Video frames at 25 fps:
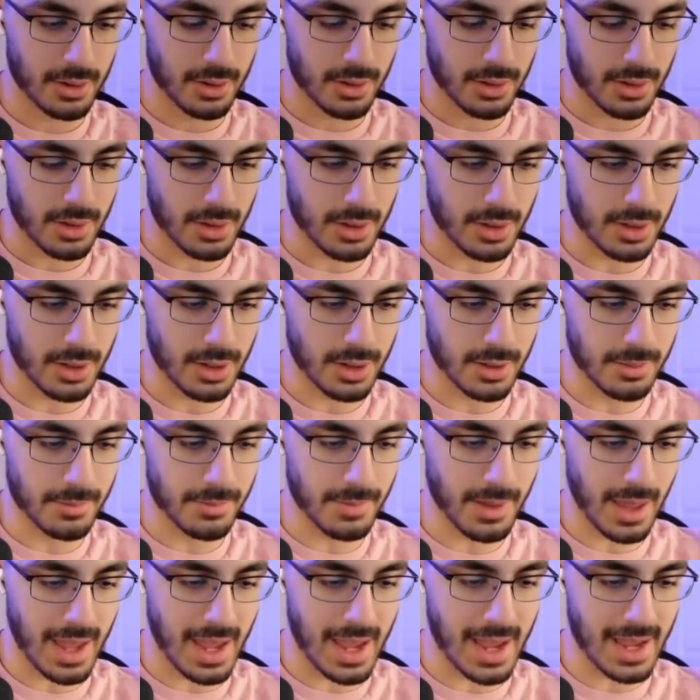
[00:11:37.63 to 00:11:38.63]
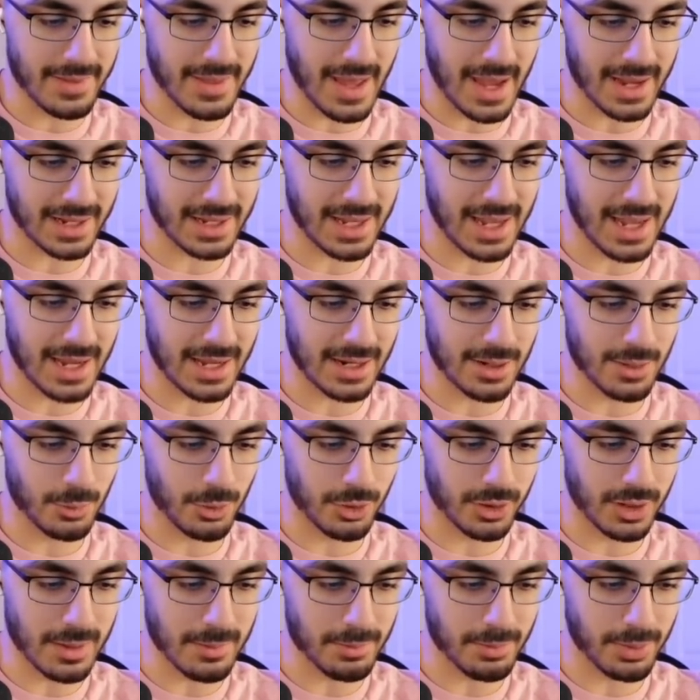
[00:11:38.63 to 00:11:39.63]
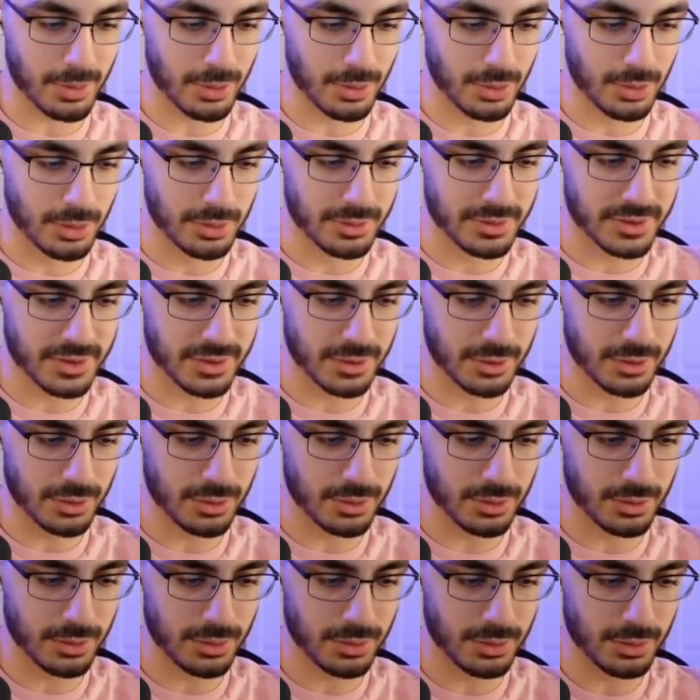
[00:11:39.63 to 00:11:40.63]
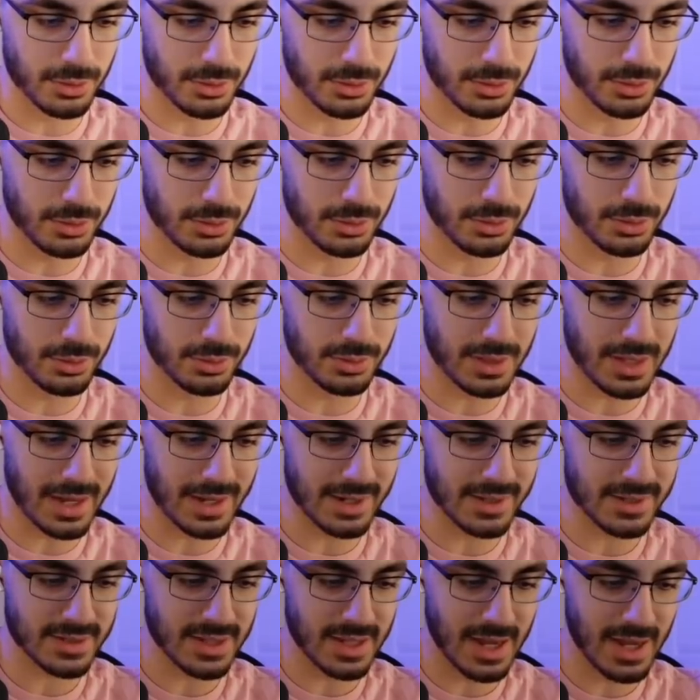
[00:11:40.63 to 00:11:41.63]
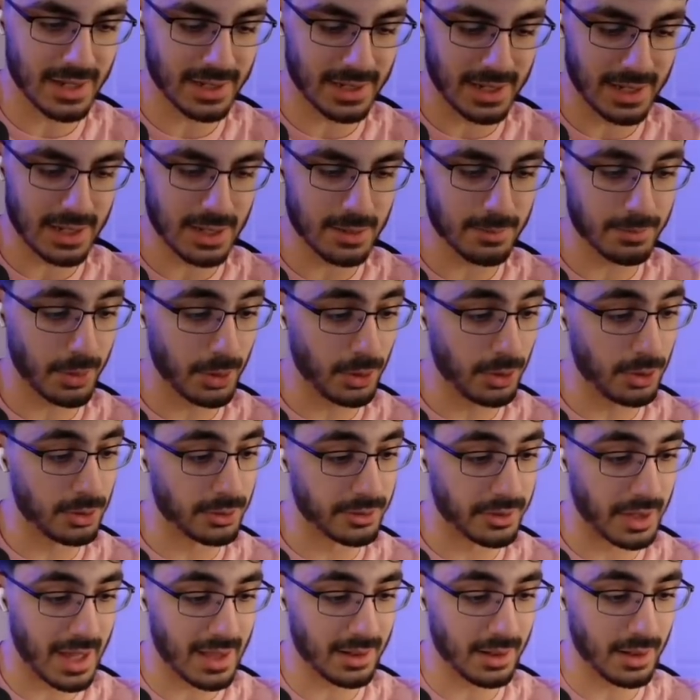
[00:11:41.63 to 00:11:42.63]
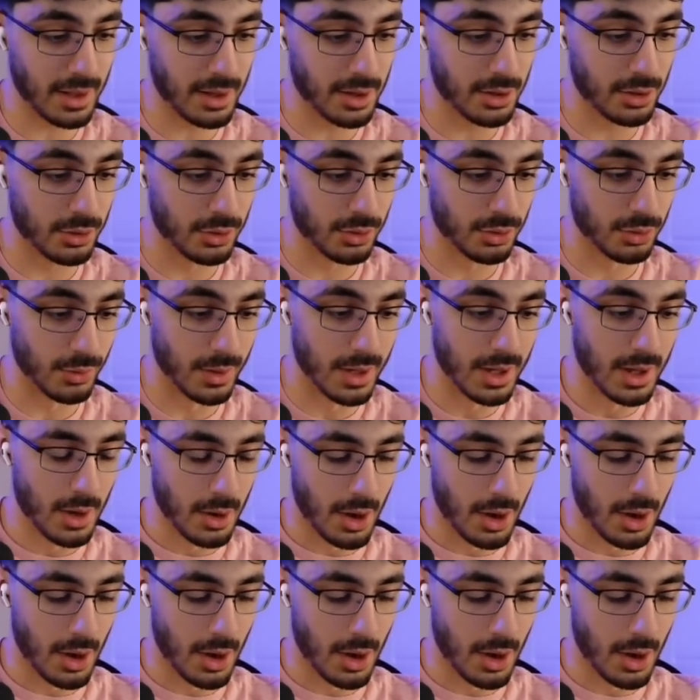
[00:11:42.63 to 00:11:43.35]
And that cannon will get pulled to... That is not getting pulled. Hello.